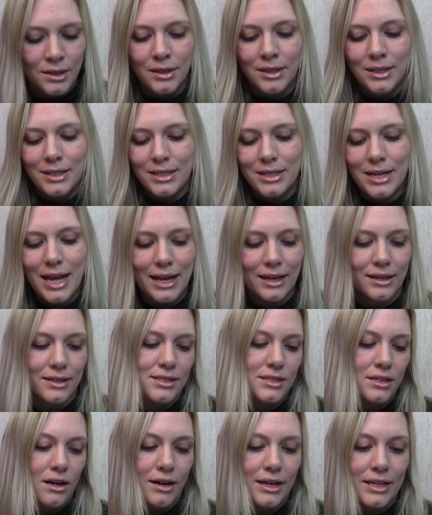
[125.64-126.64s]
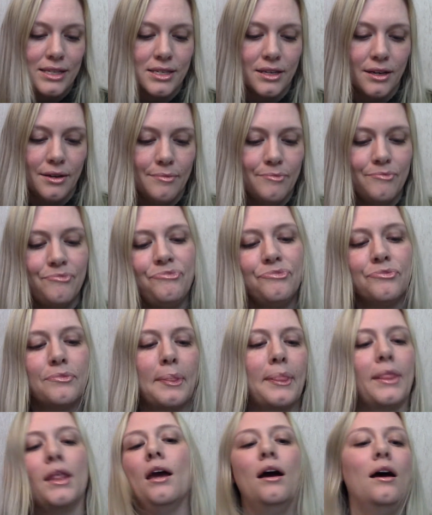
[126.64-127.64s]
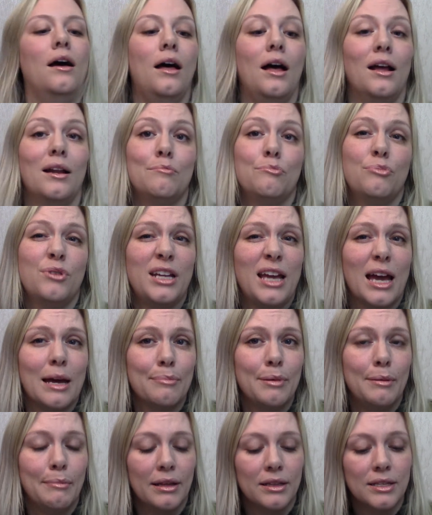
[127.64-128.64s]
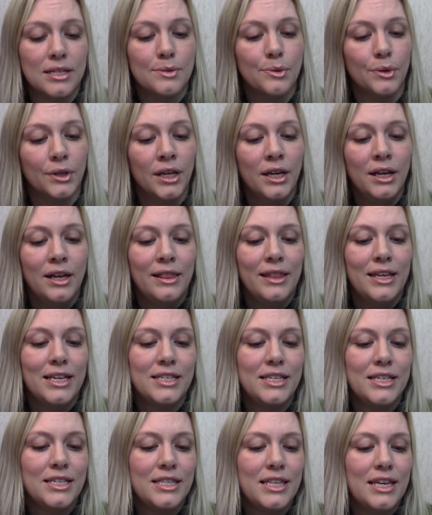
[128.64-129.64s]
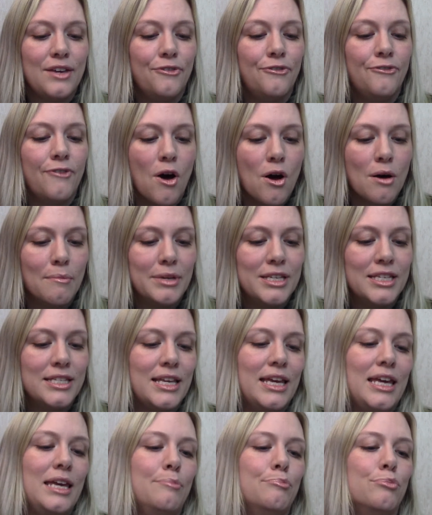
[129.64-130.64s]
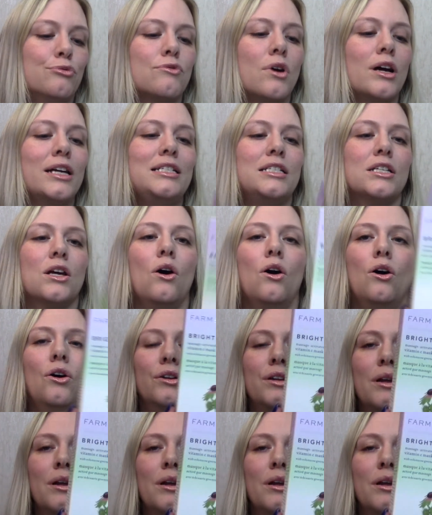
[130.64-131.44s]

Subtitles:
Next item, and I'm pretty happy about this one. This is the Pharmacy Bright On